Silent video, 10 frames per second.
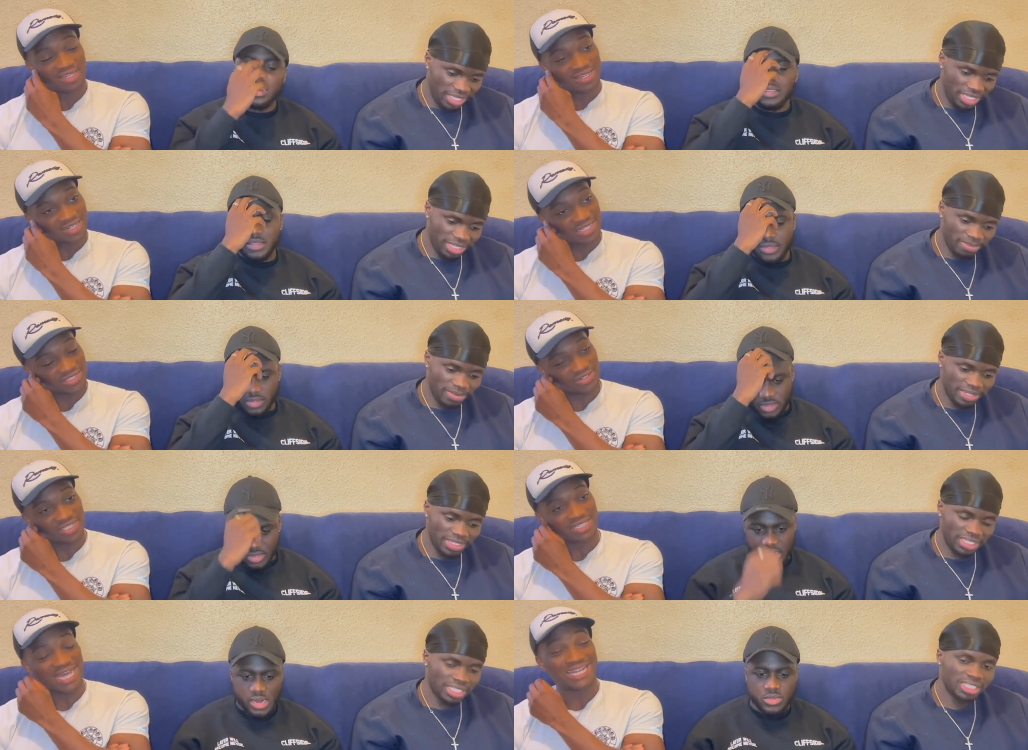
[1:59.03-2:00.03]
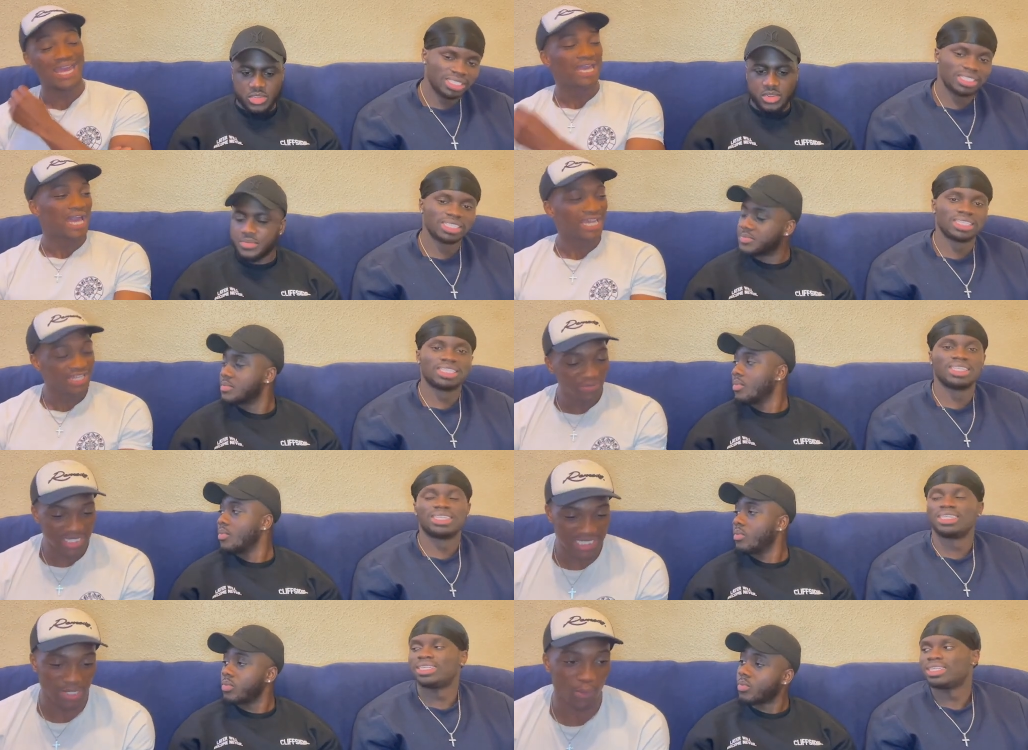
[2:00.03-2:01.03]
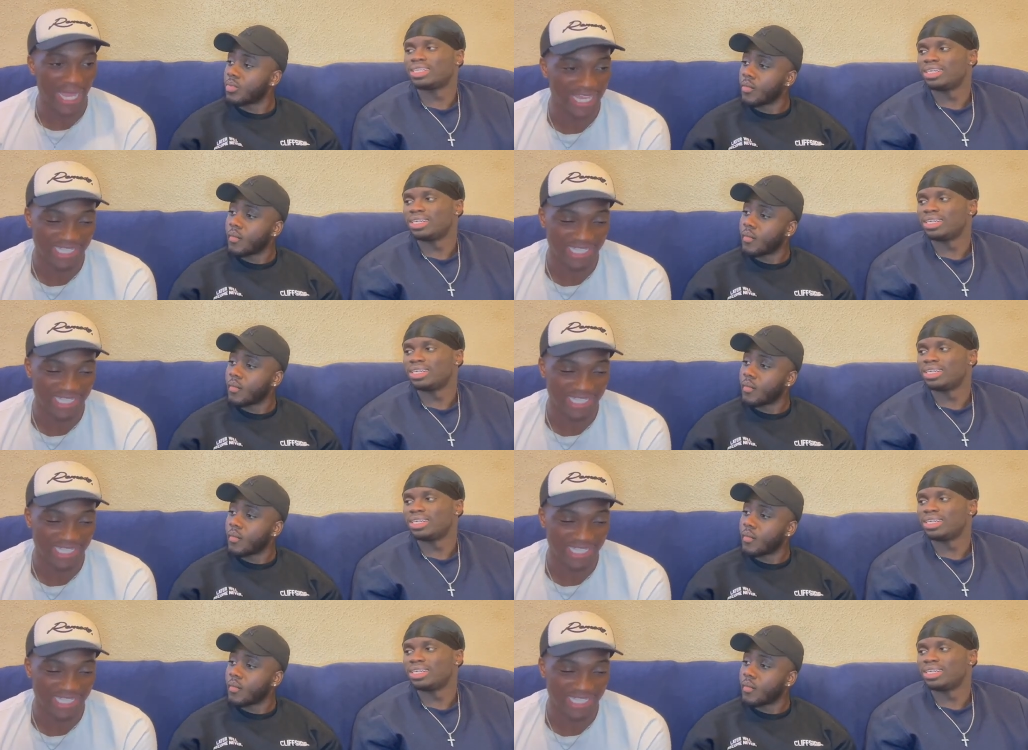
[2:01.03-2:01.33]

Speaker 1: Yeah, that's crazy. And then when he said why, he